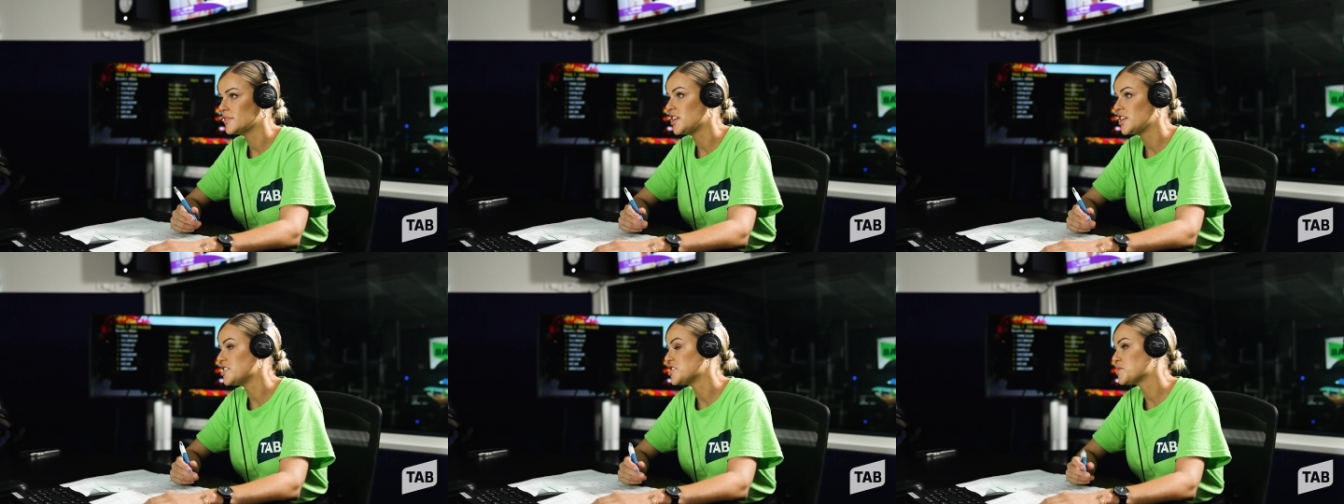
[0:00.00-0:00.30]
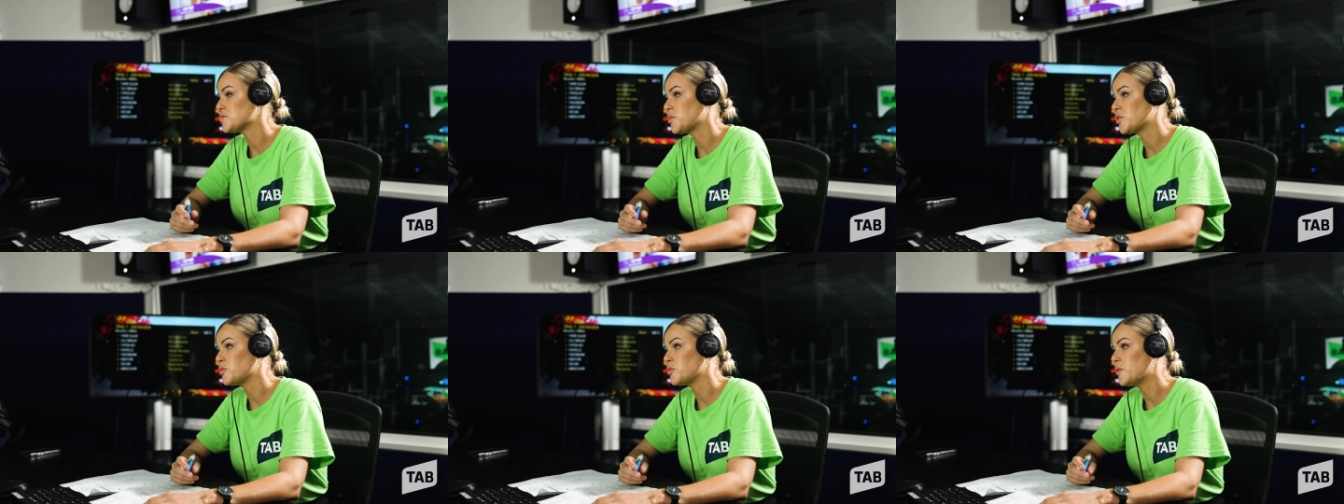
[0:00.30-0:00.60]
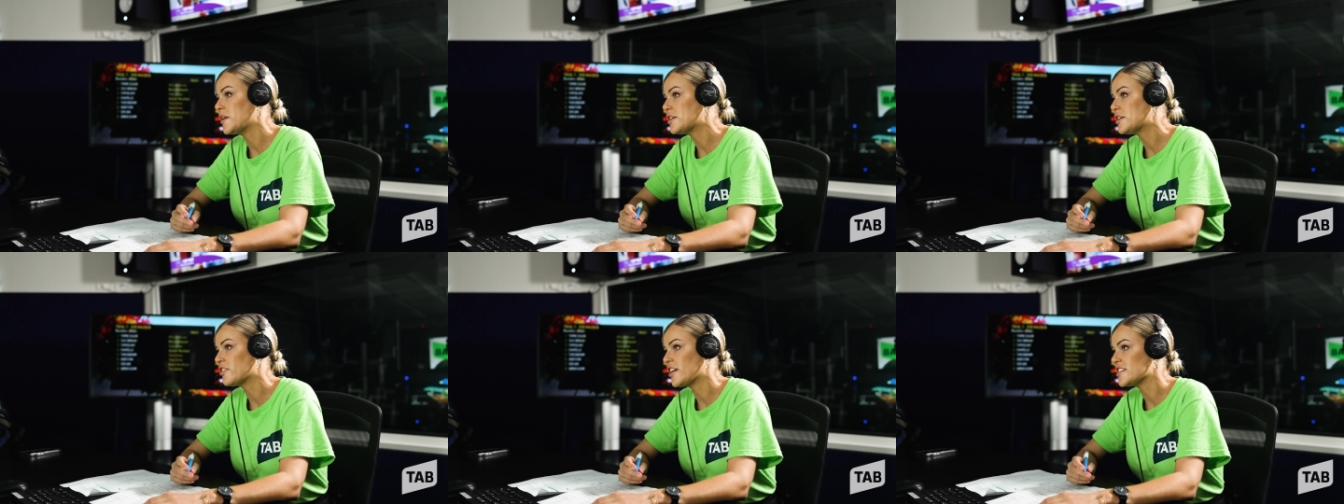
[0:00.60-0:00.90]
And you spot a
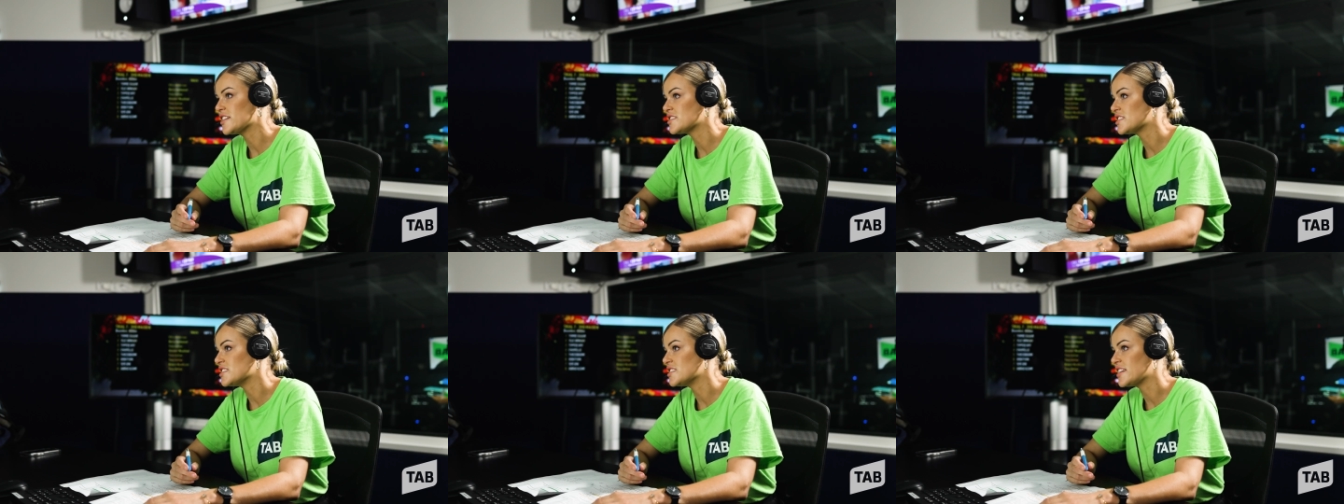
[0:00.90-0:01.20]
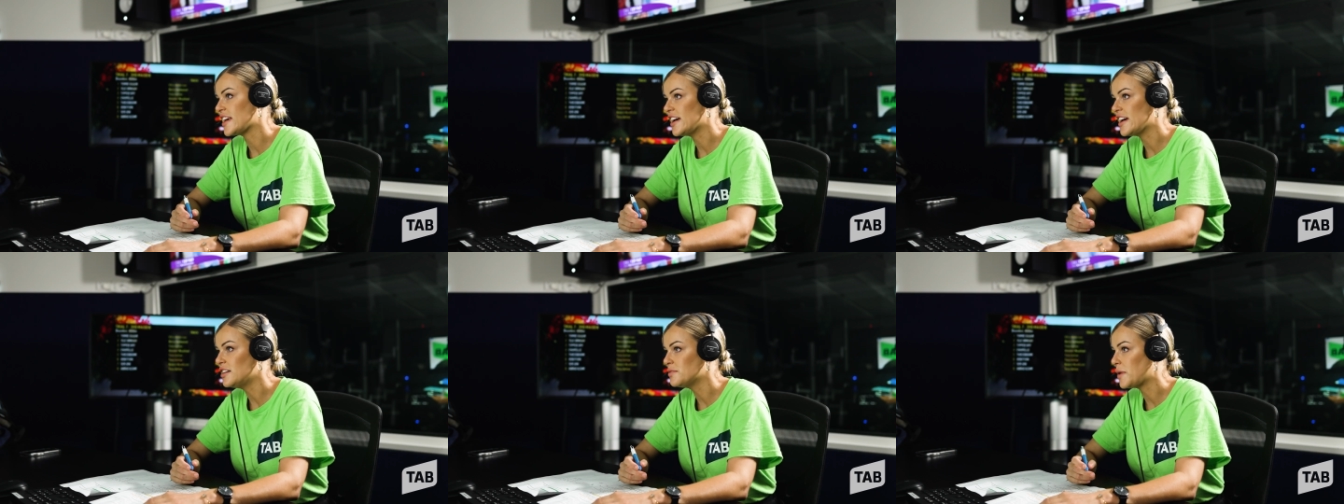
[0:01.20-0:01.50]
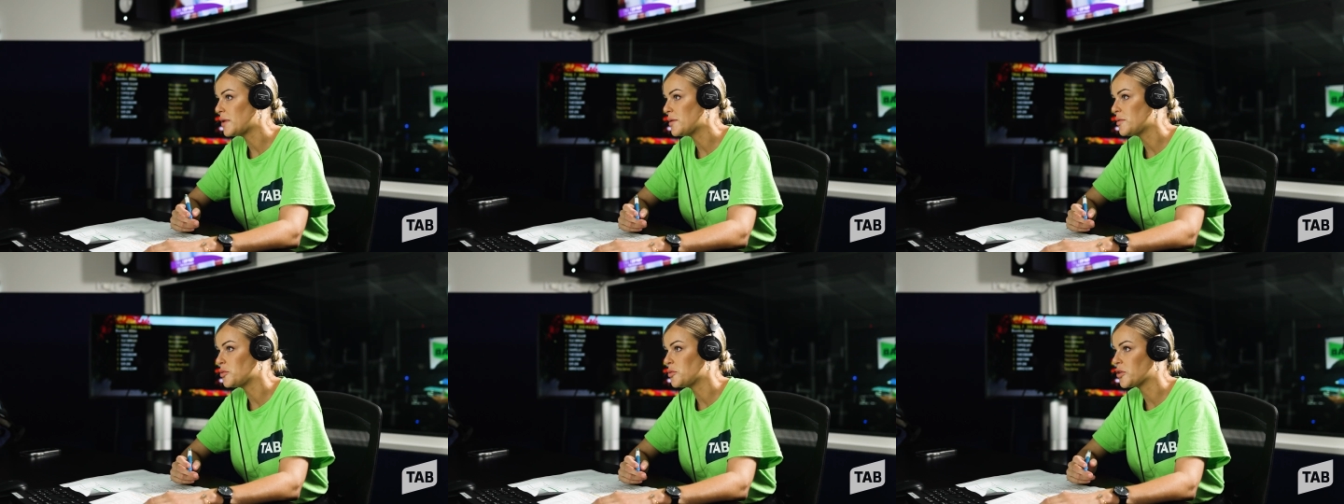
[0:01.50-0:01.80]
week race in town,
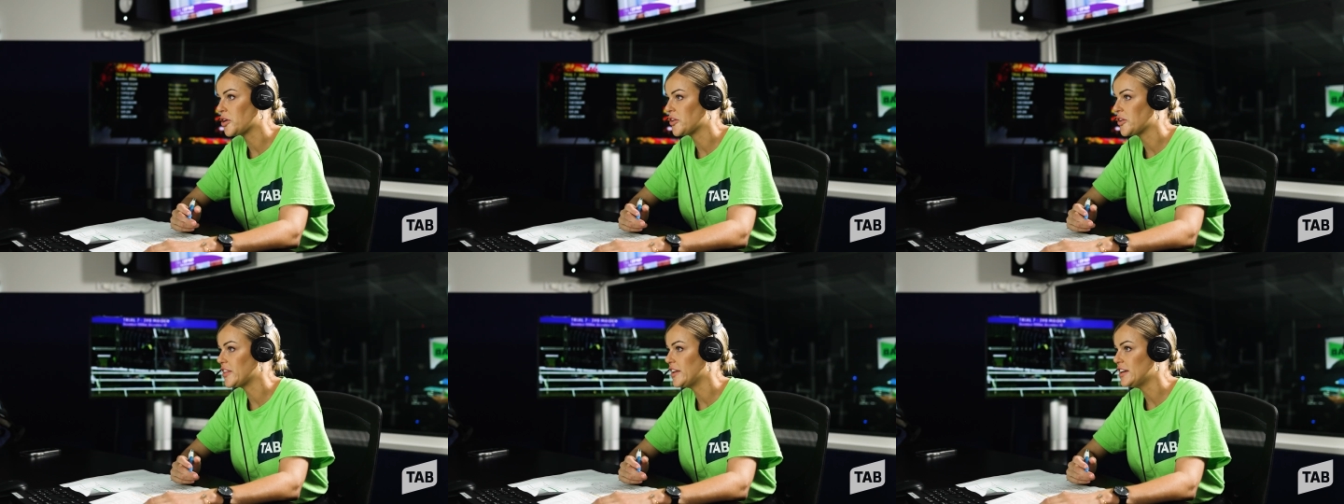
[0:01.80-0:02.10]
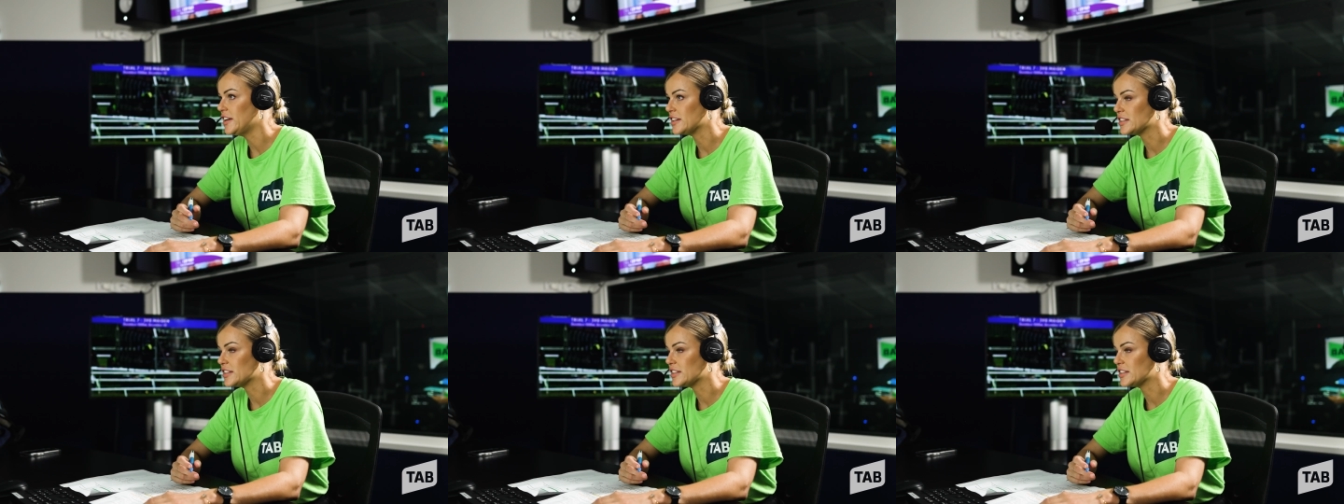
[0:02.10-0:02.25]
maybe we'll go there.